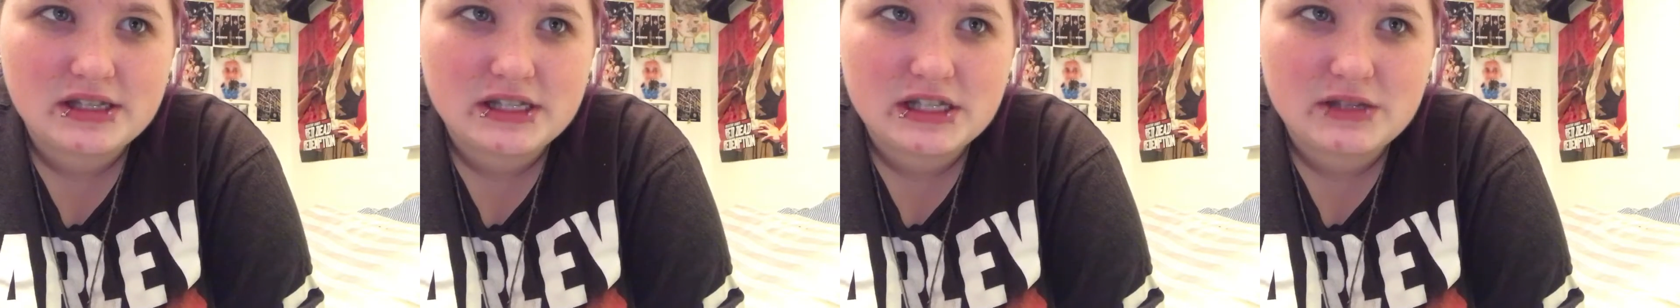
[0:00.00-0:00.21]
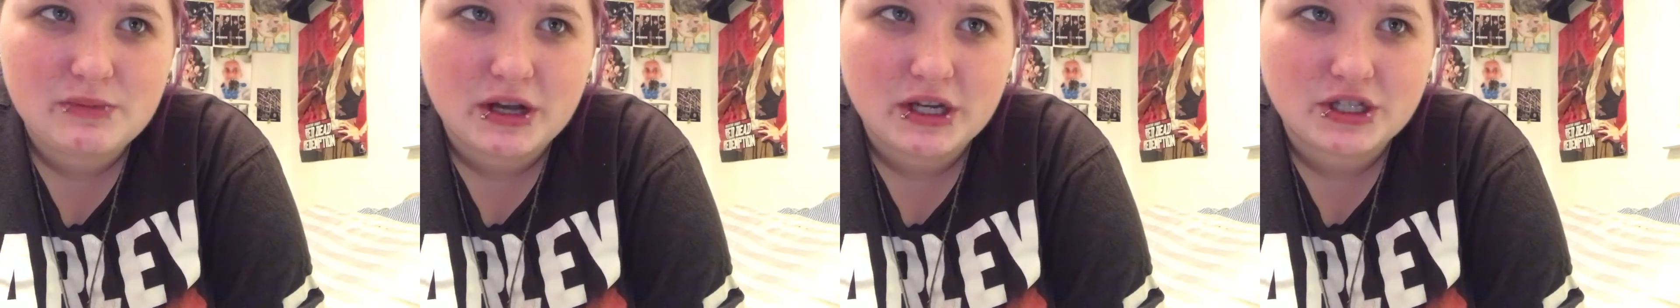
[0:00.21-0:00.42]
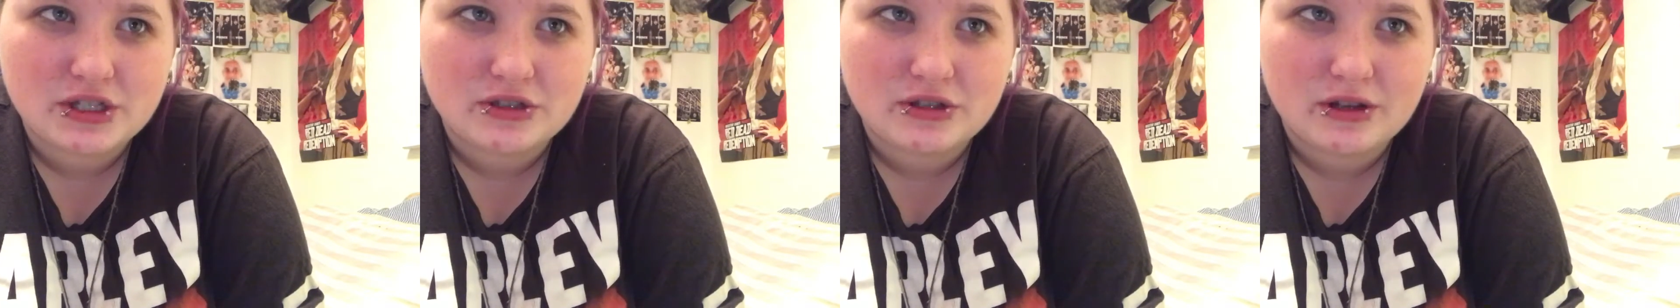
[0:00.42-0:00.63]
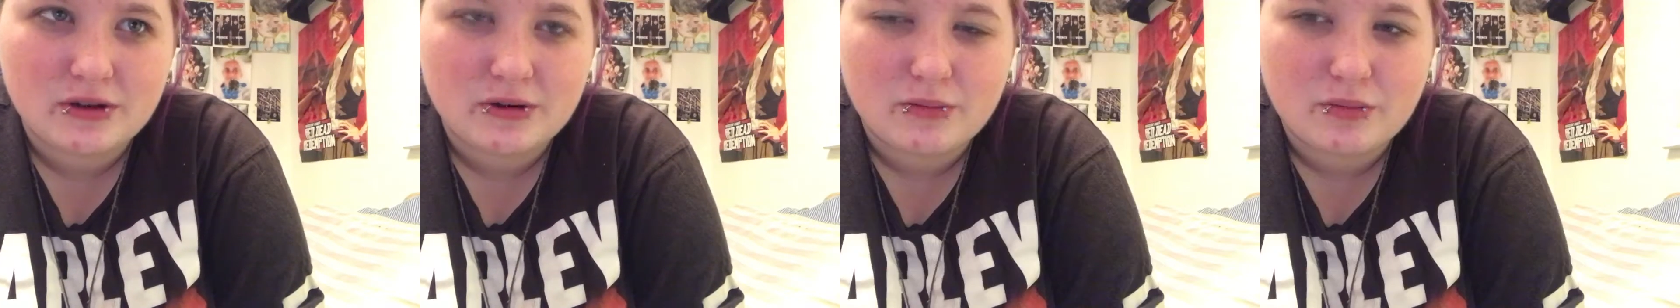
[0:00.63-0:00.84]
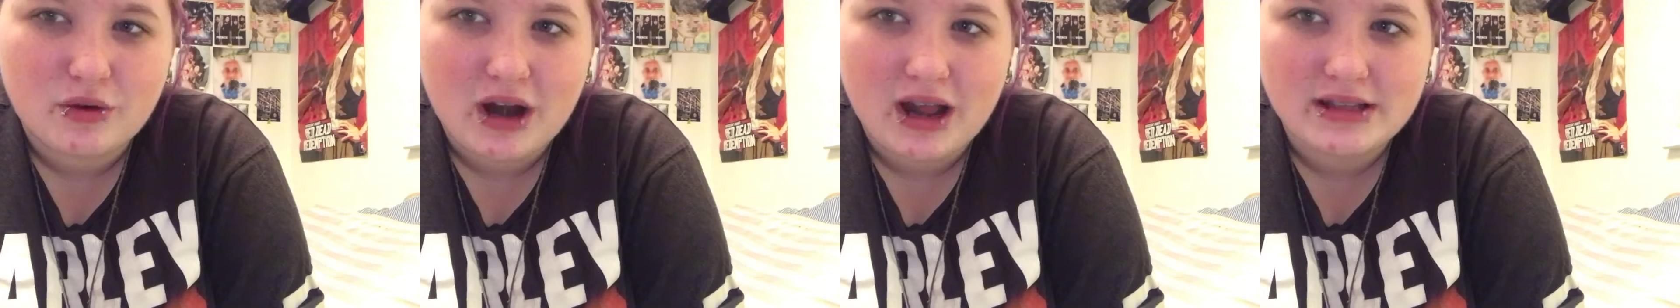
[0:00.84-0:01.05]
special
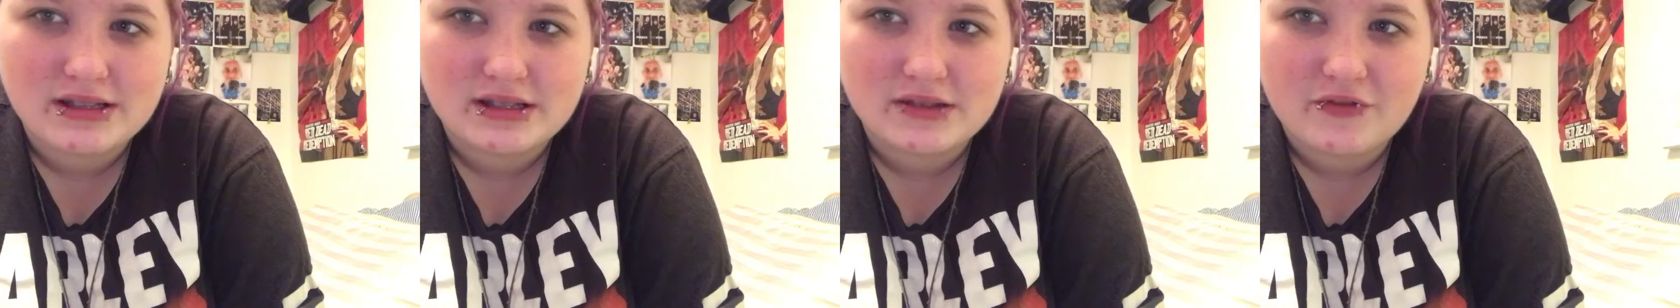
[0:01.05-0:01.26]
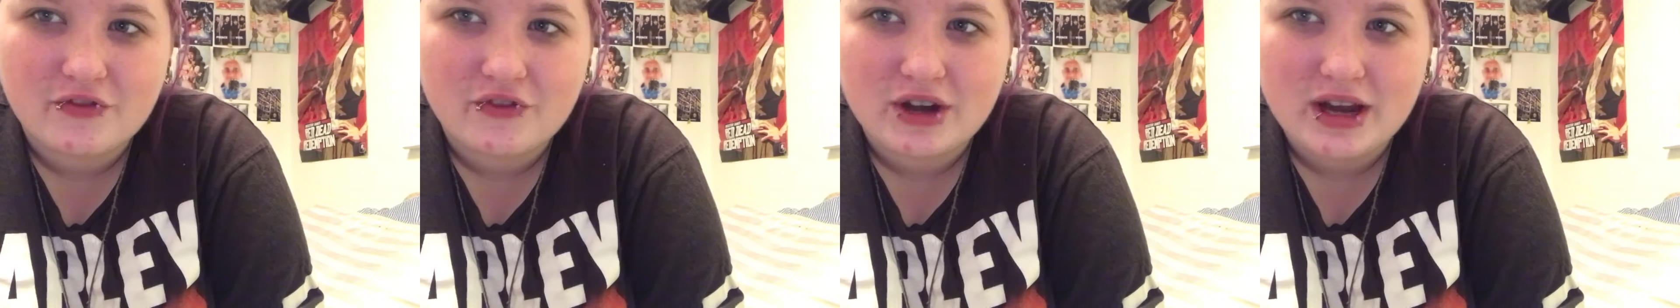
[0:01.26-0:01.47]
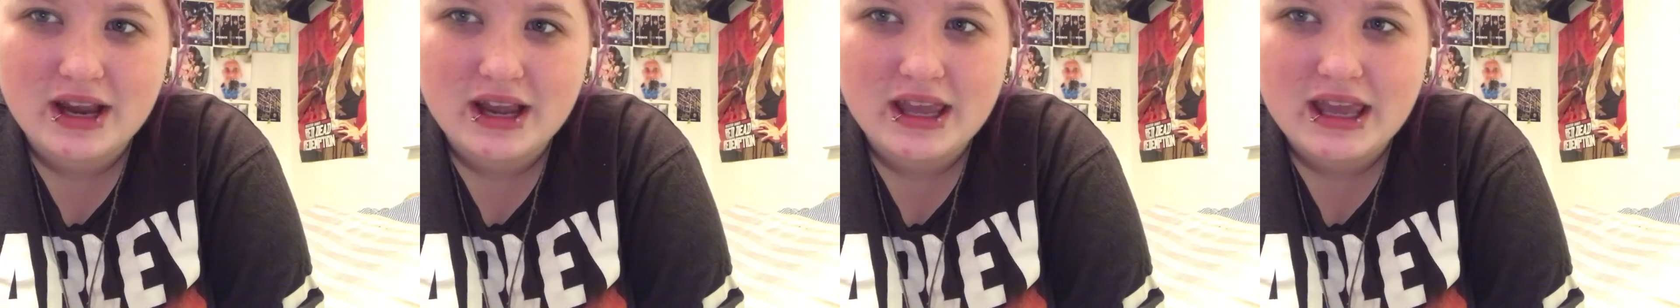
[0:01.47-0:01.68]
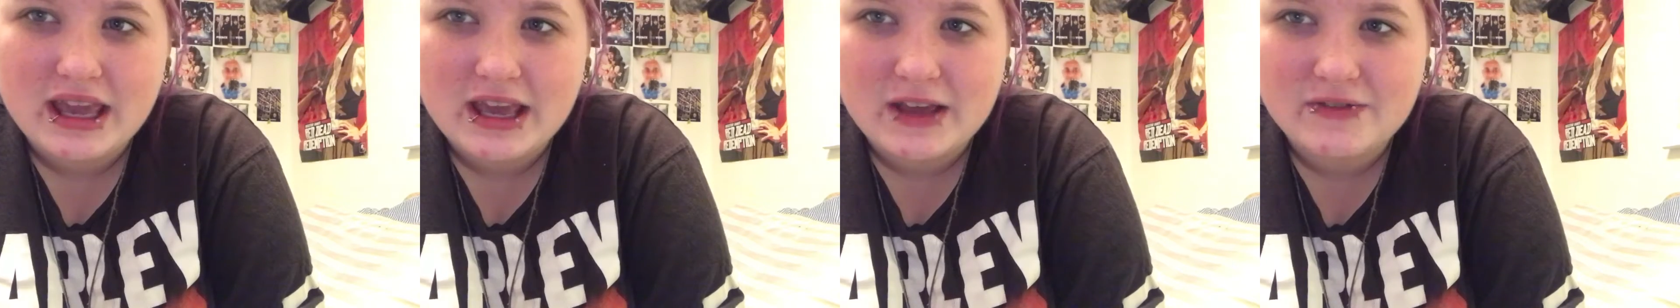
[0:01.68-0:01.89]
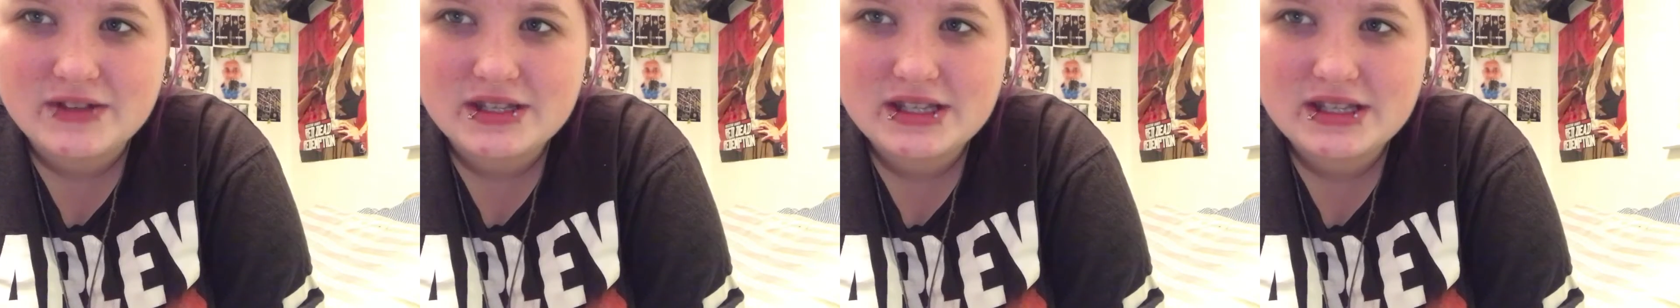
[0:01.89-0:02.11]
little present free
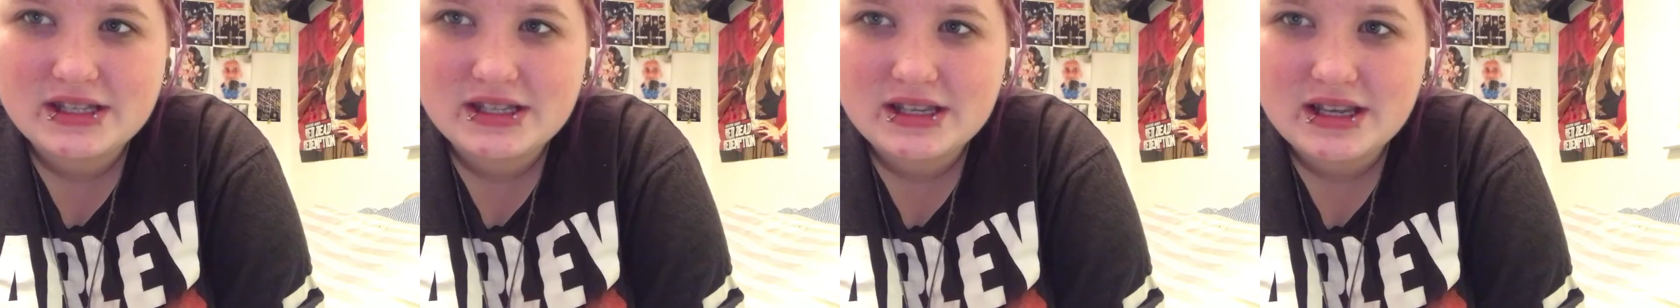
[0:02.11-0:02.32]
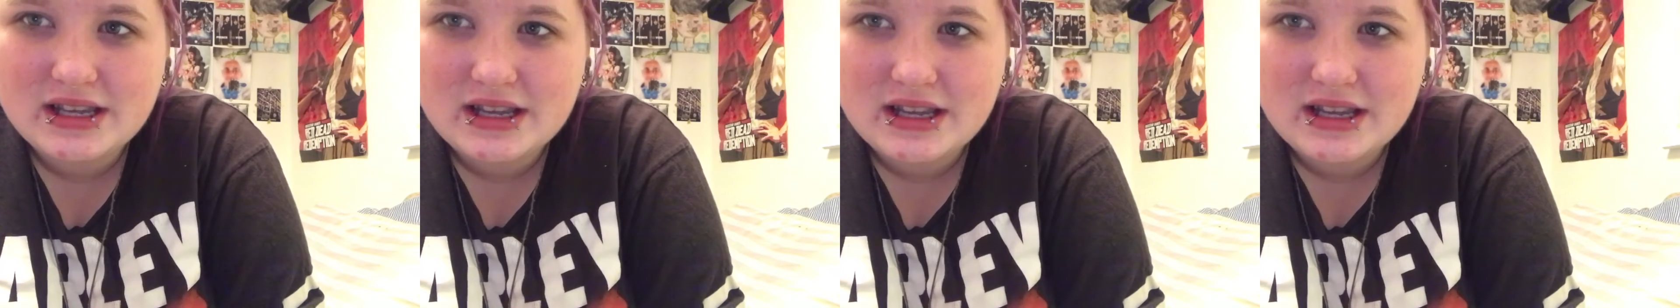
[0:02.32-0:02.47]
gifts